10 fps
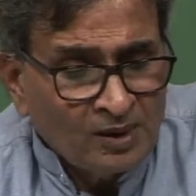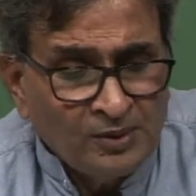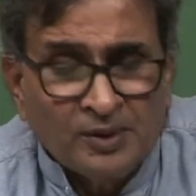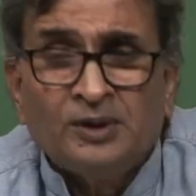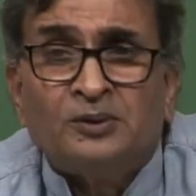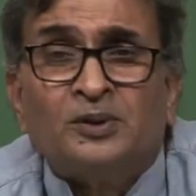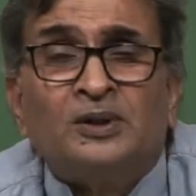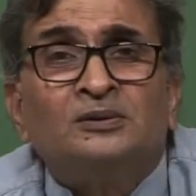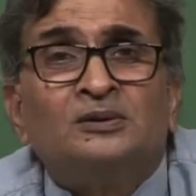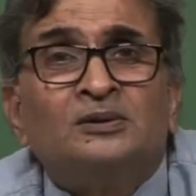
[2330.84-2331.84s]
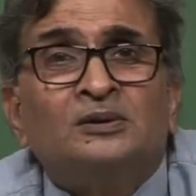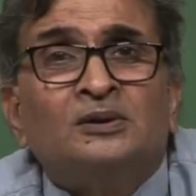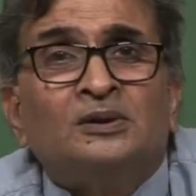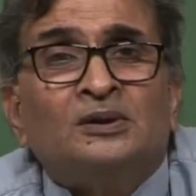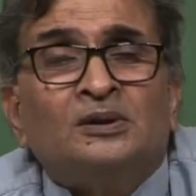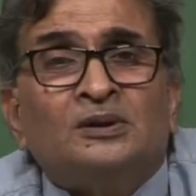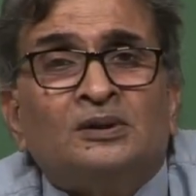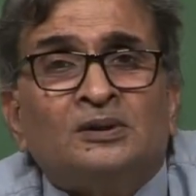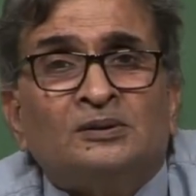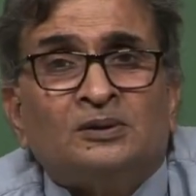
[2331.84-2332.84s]
you can do this.
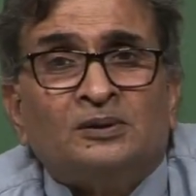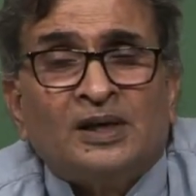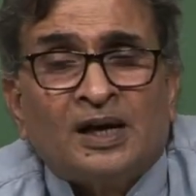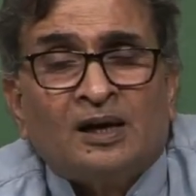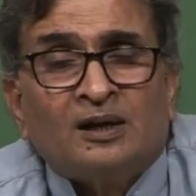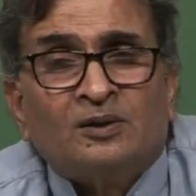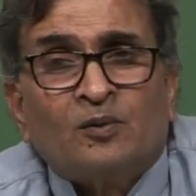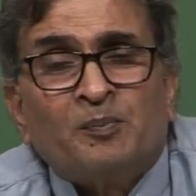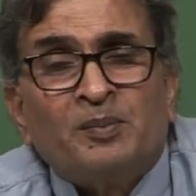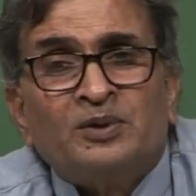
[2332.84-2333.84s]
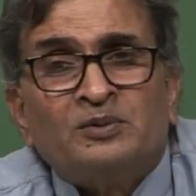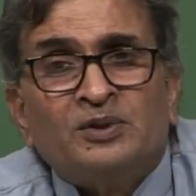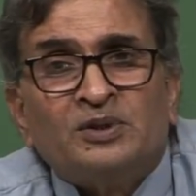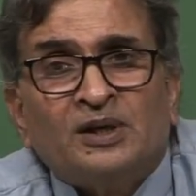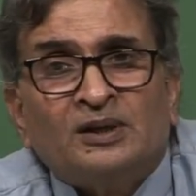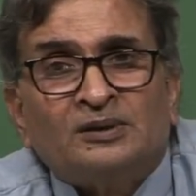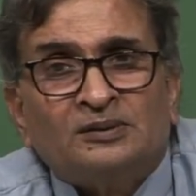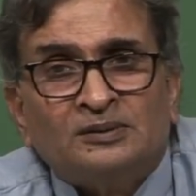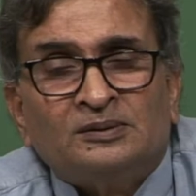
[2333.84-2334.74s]
So, there are equipments which can